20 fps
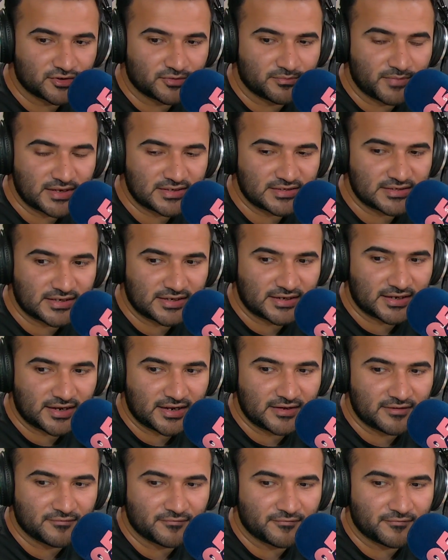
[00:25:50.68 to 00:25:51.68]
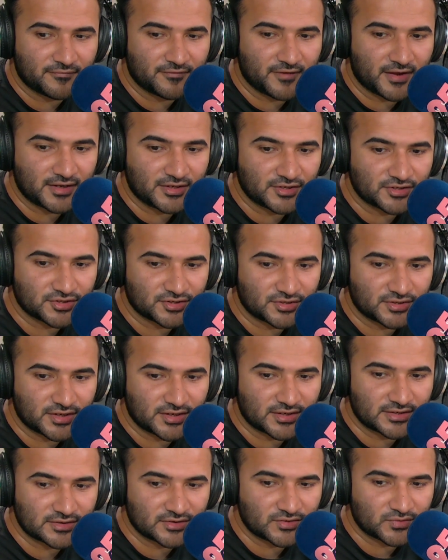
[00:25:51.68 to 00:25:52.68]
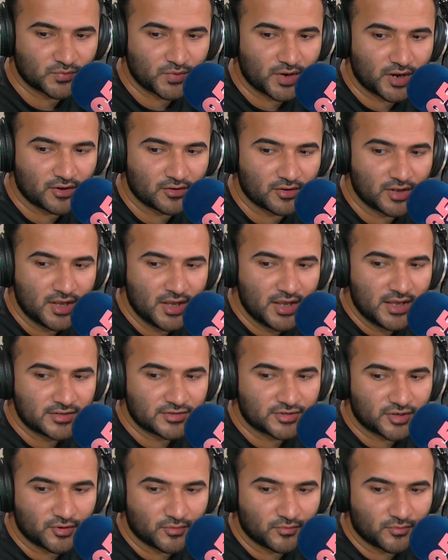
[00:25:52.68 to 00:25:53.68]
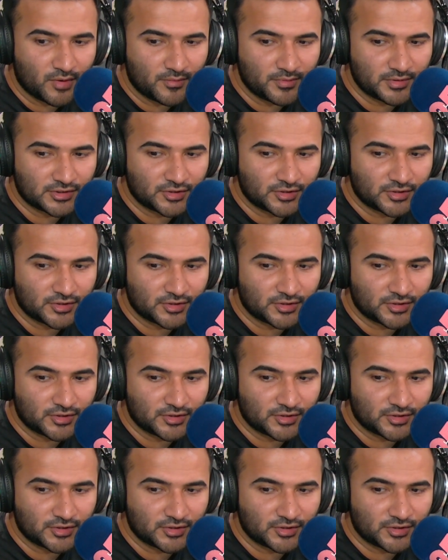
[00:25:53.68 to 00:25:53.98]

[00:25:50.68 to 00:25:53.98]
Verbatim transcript: domestic invasion as well. So what we'll